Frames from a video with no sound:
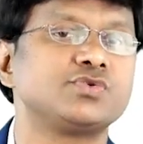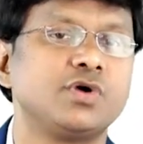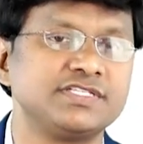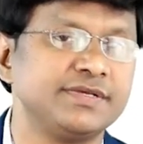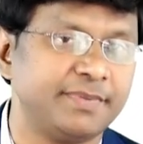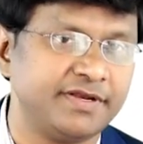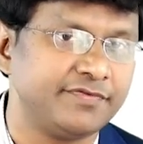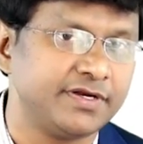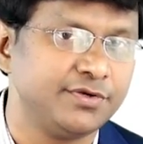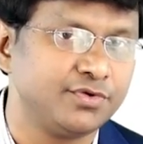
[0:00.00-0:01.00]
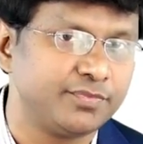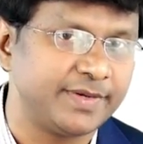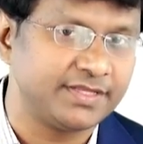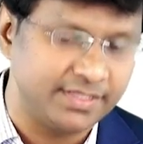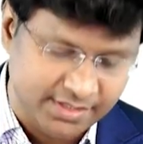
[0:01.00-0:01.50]
is causing peripheral
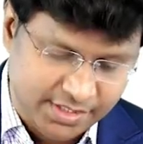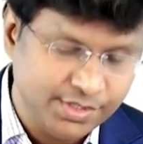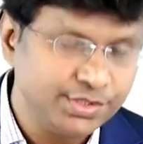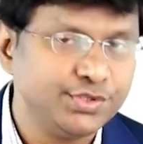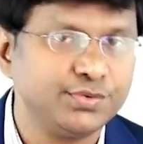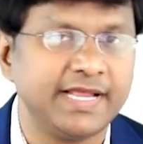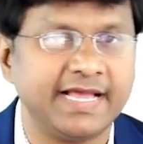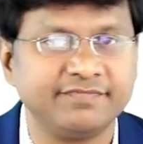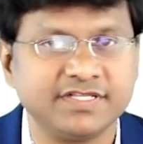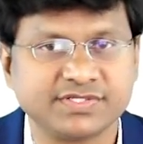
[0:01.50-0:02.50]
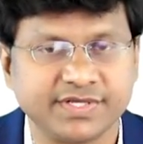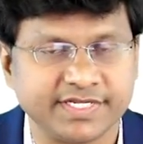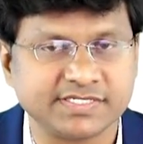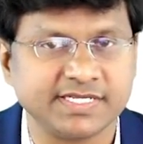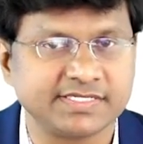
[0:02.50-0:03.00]
neuropathy? You will have this
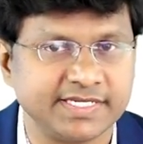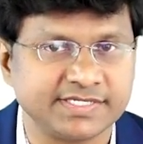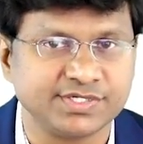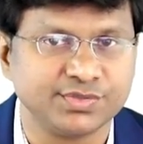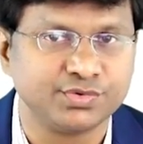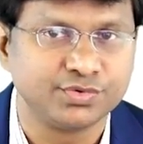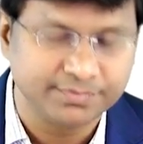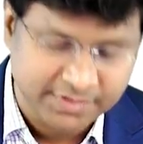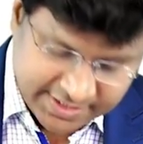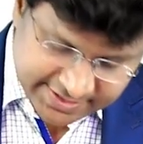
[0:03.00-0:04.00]
restless leg syndrome